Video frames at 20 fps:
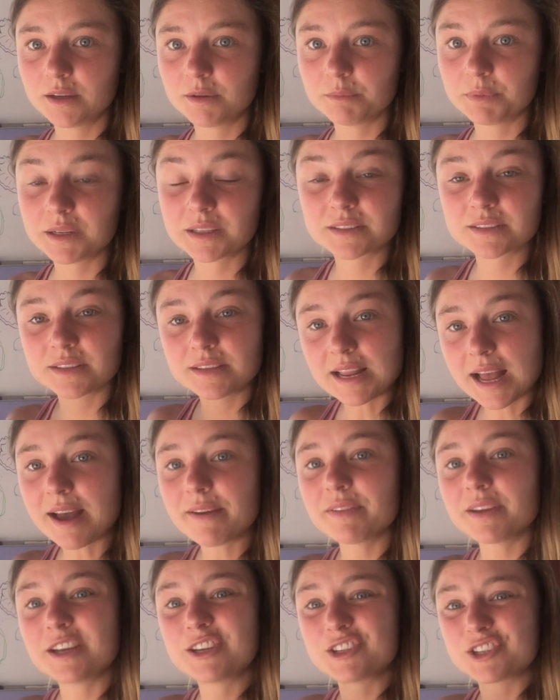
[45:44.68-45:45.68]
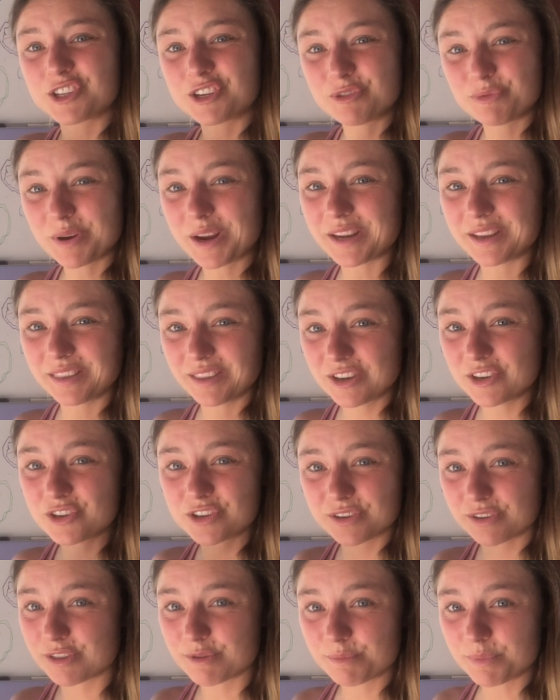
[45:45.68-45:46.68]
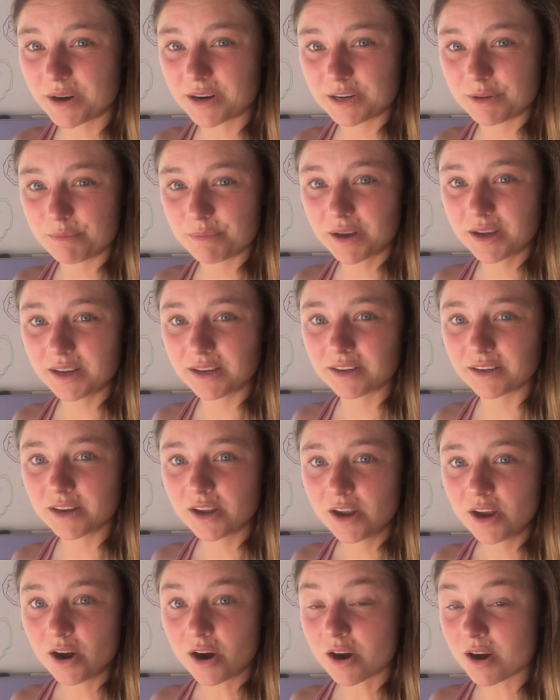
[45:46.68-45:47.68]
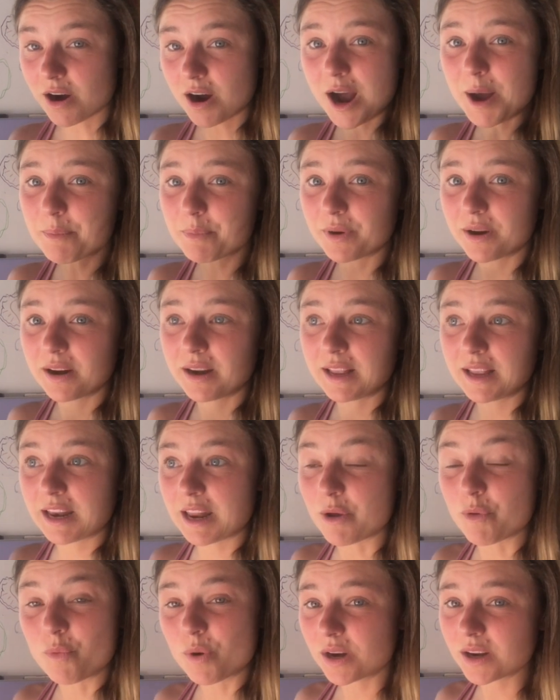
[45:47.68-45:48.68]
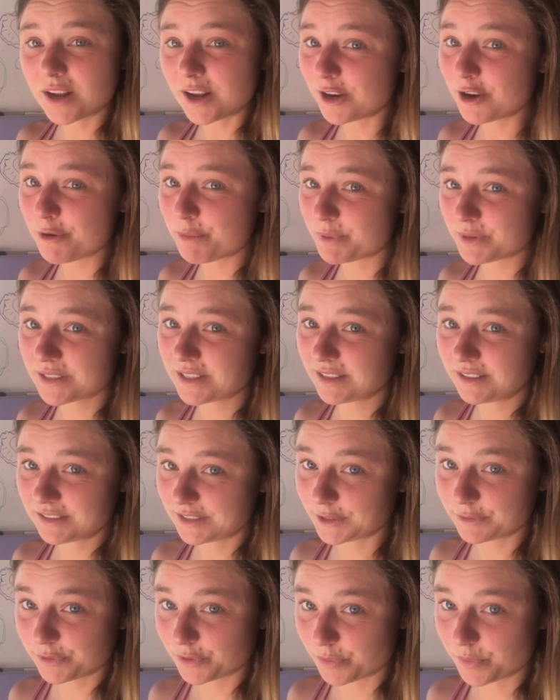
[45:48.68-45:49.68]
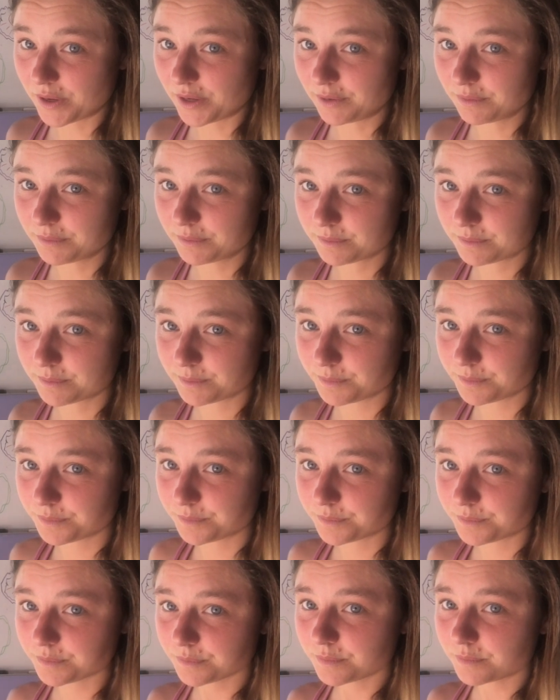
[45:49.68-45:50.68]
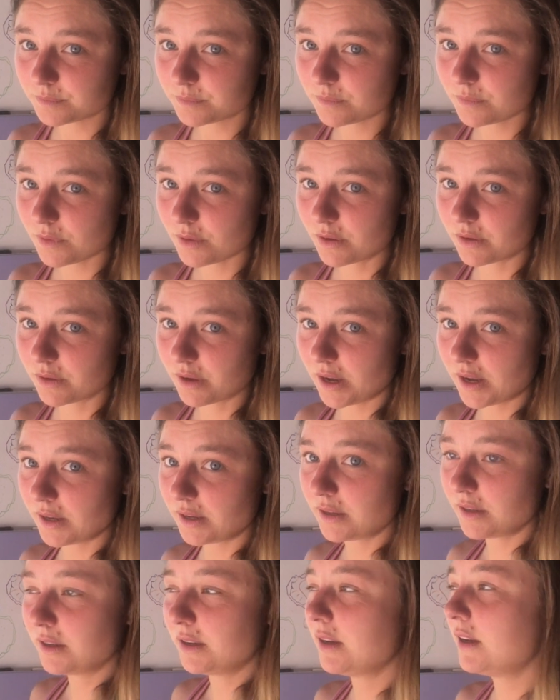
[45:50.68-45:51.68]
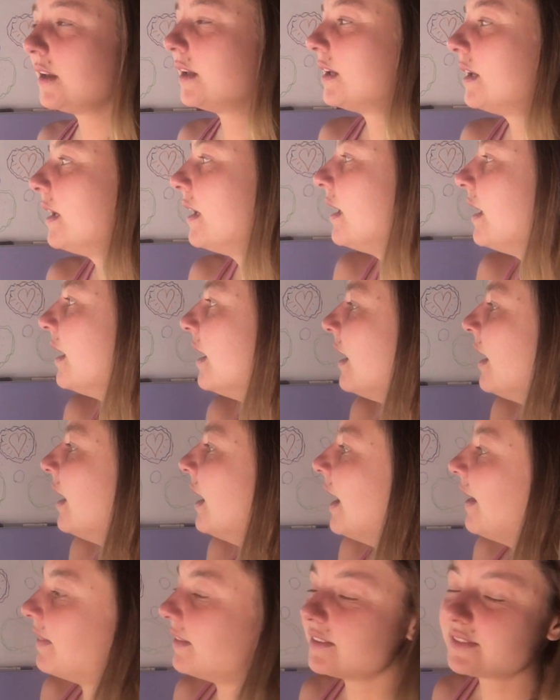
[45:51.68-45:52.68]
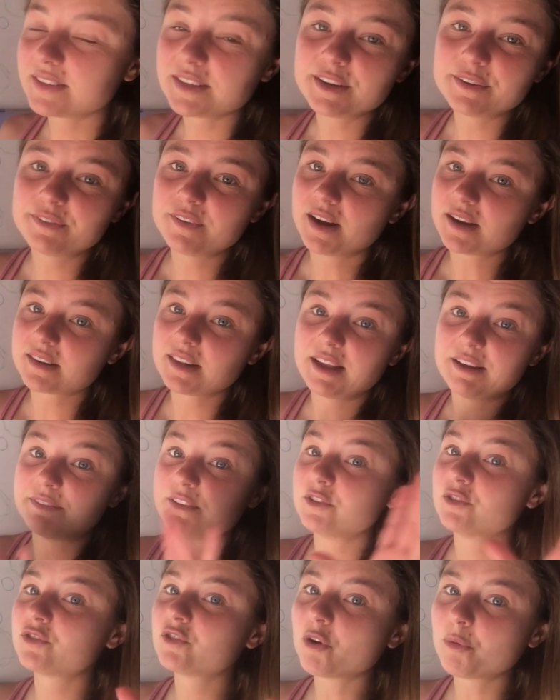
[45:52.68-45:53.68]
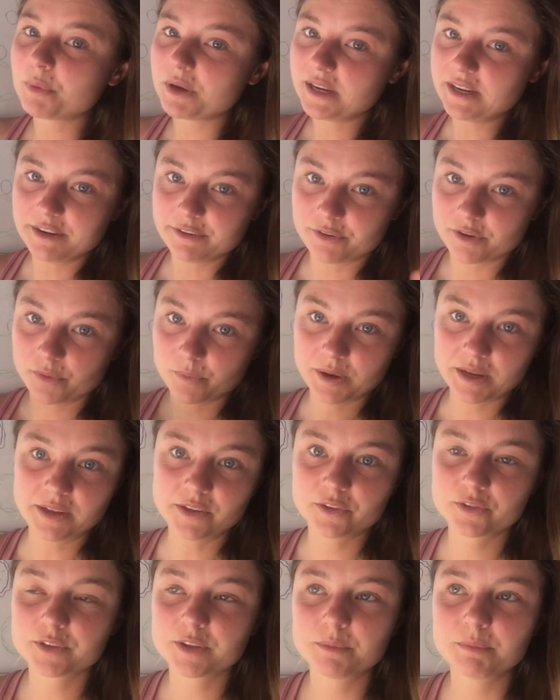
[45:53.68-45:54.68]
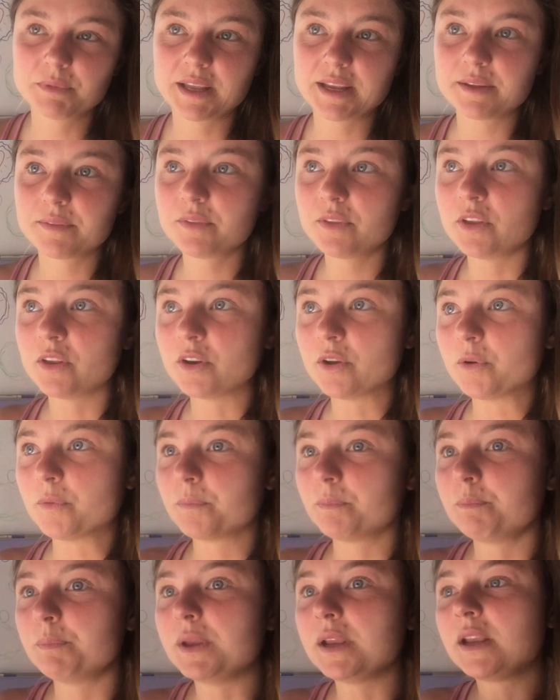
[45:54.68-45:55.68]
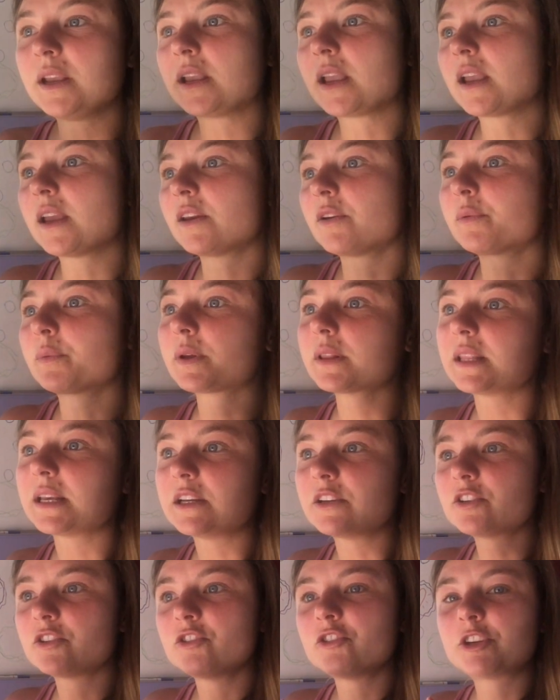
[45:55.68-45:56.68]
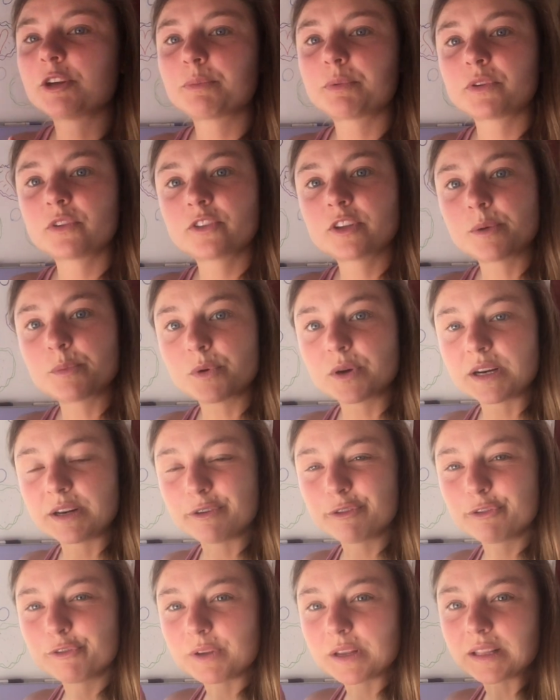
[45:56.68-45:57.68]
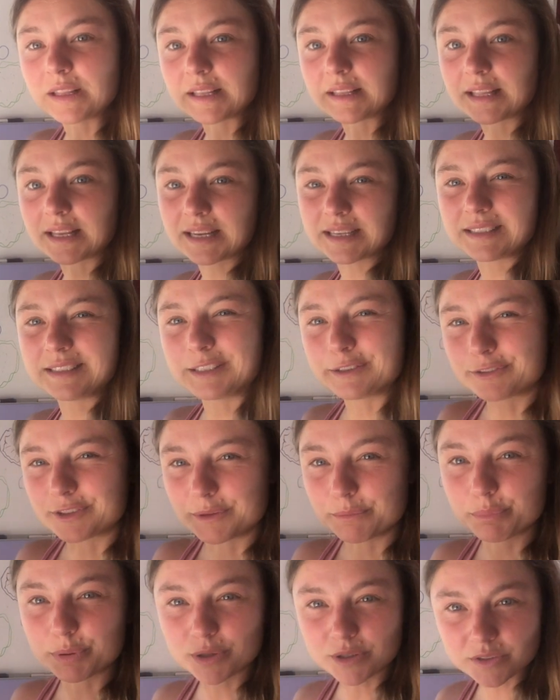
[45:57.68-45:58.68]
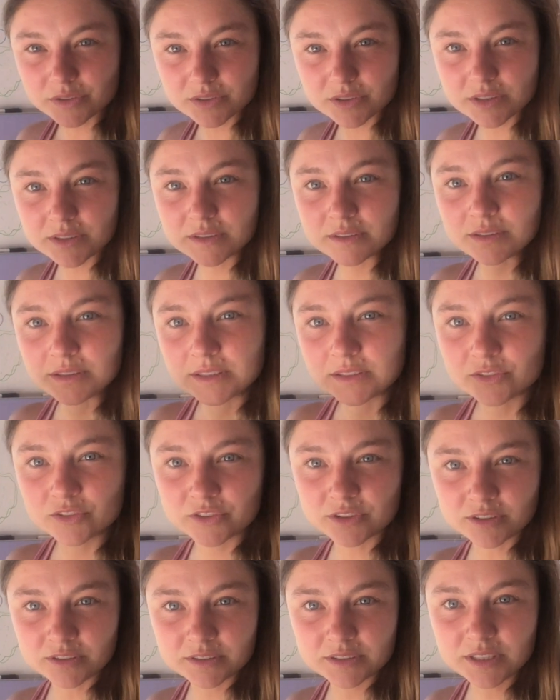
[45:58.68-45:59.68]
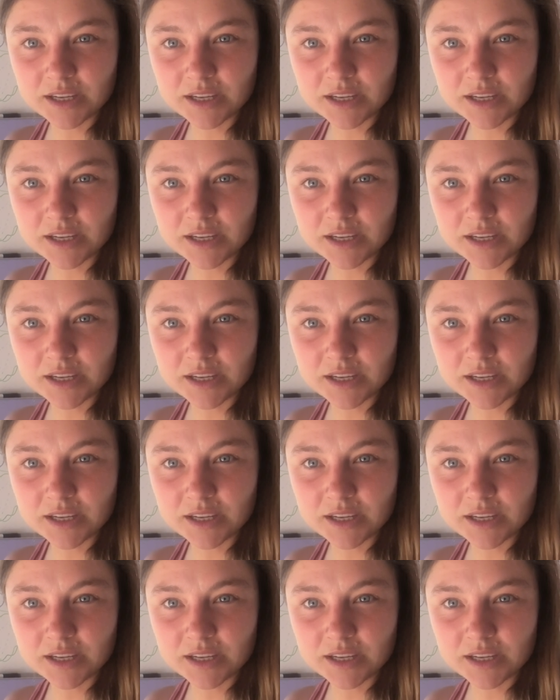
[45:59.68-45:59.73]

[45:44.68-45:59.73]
because the navigation and regulation of the body mind are operating in a 100% different way. Okay? And this can affect life in so many different ways from like, you know, being in a relationship with someone and feeling like a different person in certain